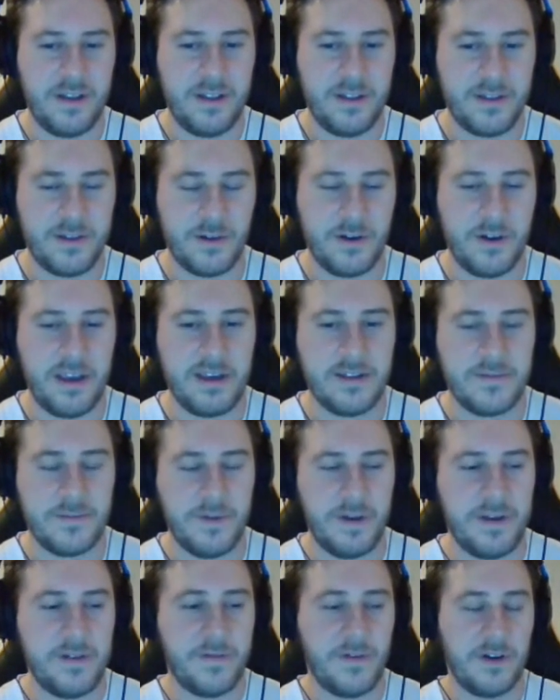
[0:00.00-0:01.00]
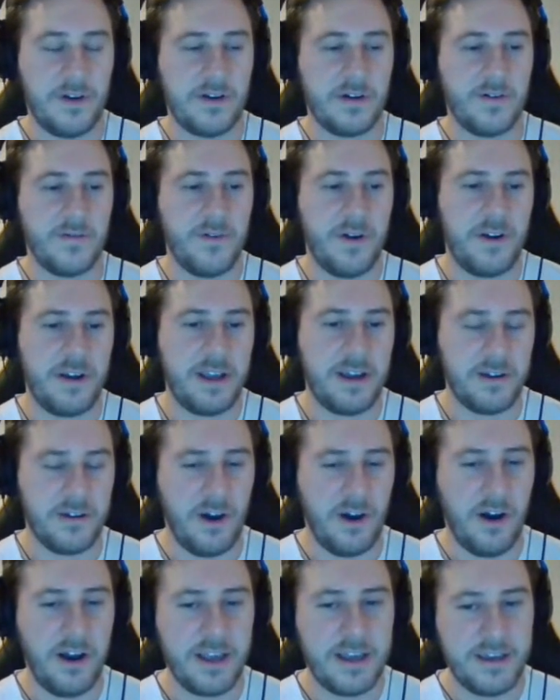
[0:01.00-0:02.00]
So he's got very good
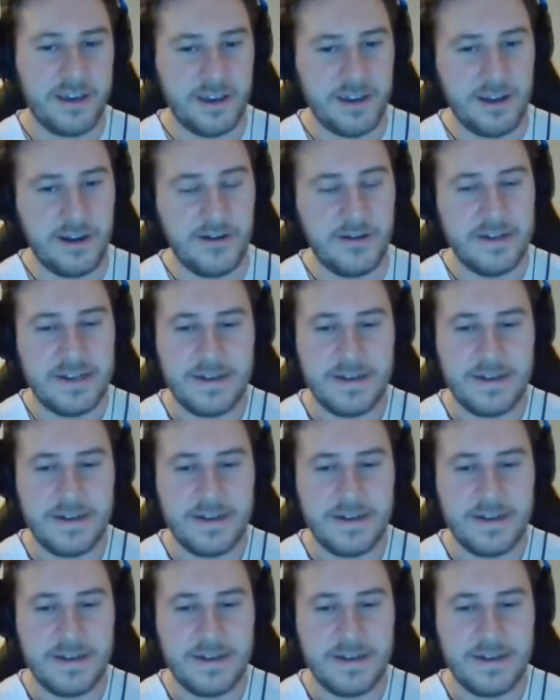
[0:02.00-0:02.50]
IQ,